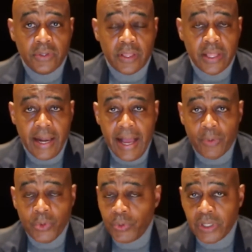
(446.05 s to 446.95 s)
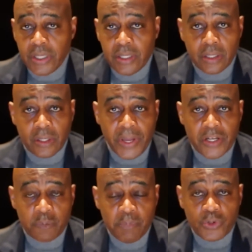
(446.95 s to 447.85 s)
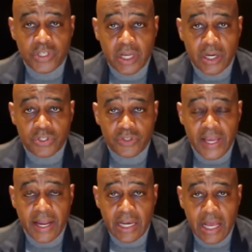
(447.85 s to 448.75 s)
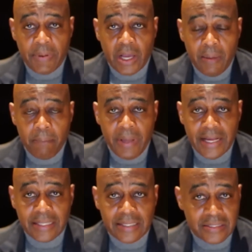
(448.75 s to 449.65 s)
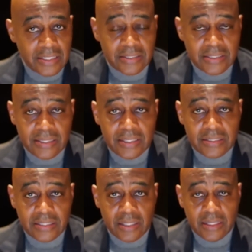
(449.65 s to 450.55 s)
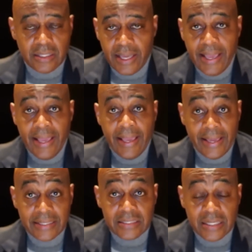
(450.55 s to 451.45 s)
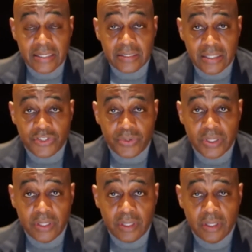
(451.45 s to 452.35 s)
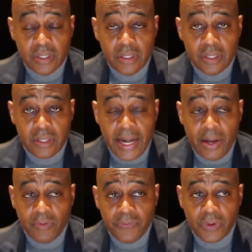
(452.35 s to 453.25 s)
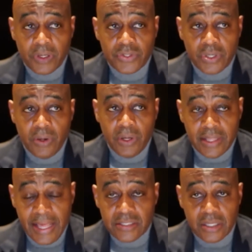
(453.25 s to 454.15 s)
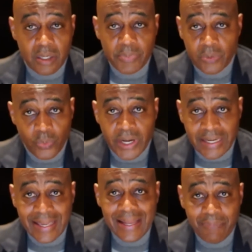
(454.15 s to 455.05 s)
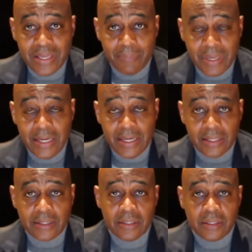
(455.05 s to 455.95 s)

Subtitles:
that I will lead the greatest, most inclusive economic comeback that exists in this city, in the city's history, that I will focus on, that's gonna be what can be immediate.